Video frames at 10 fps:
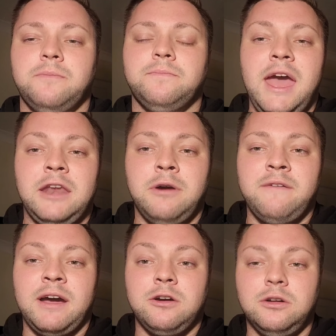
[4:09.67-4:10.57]
Anyway,
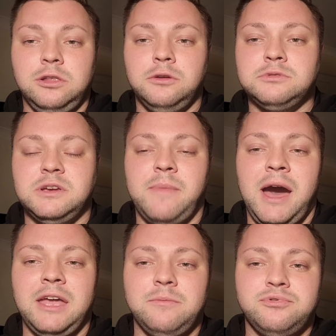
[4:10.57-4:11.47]
that concludes
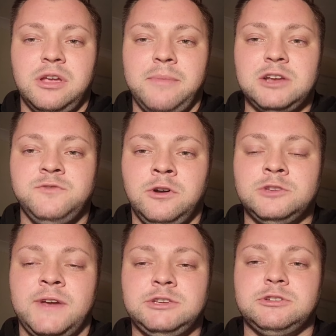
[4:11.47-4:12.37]
my pre-match thoughts.
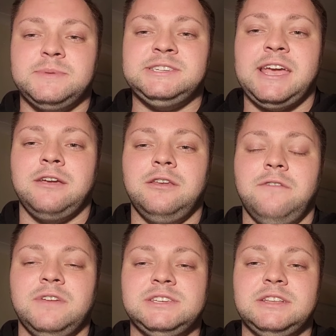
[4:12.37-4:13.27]
Then, so it's my second
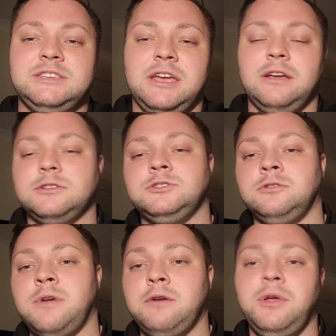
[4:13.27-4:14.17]
visit to Inkersall
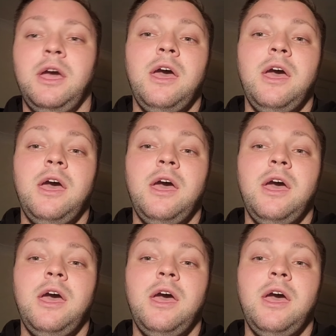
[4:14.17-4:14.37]
Road.